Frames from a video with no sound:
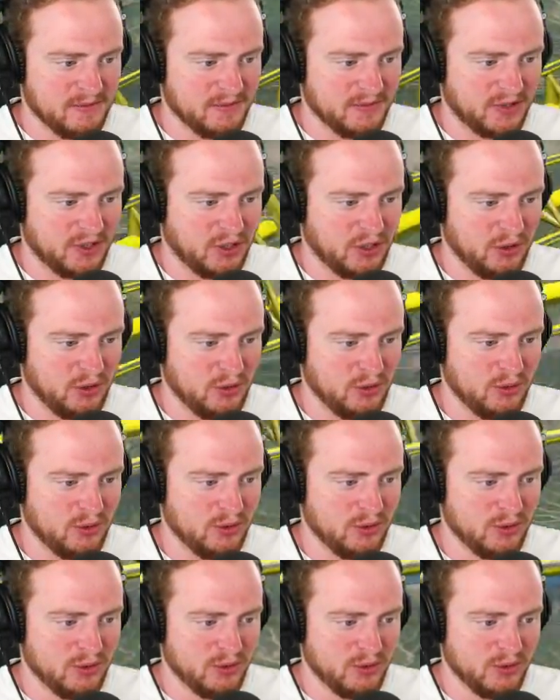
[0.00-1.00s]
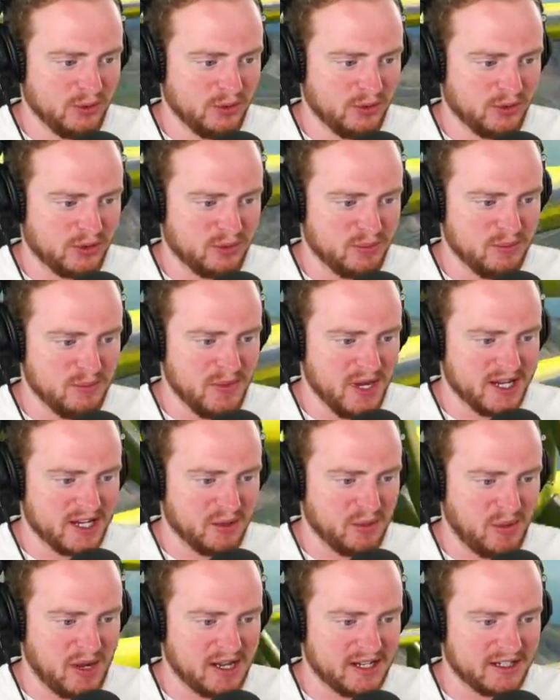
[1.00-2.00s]
Huge mega
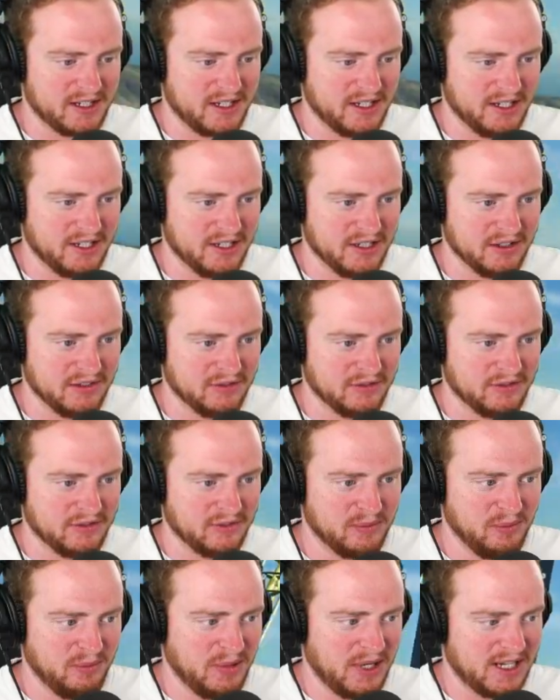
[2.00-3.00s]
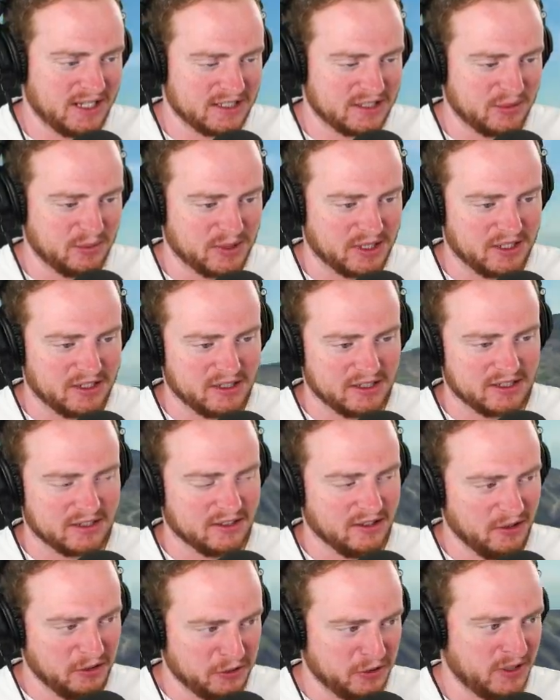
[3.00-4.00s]
bank curve back to the beginning.
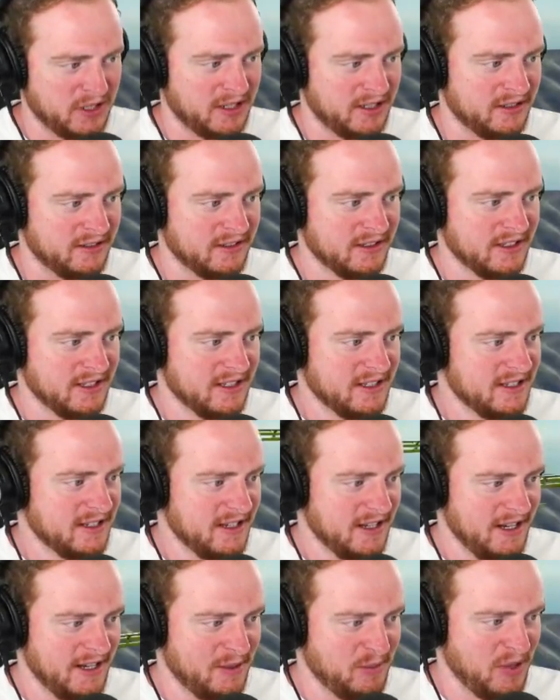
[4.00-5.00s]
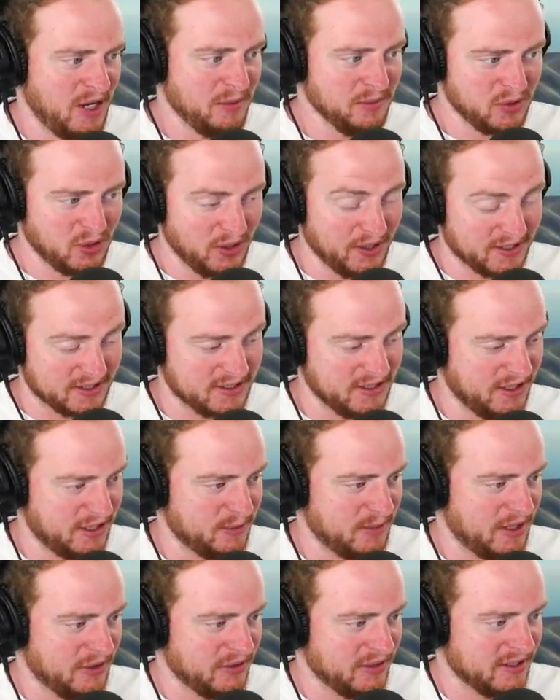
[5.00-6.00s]
All right. I'm quite excited
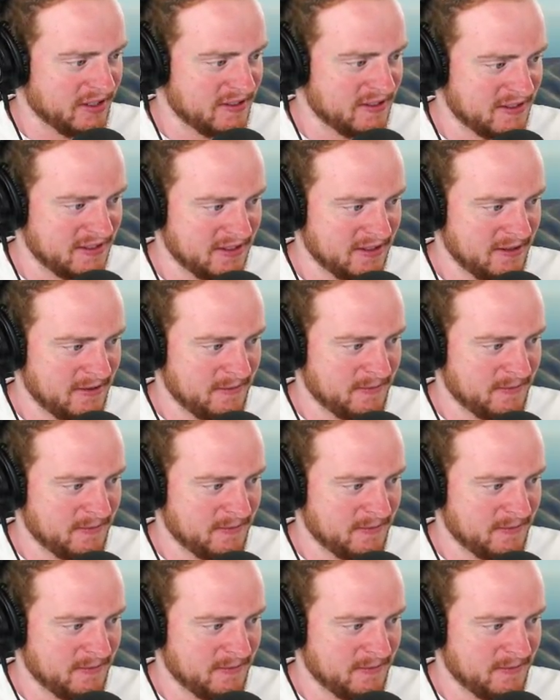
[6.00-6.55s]
about this.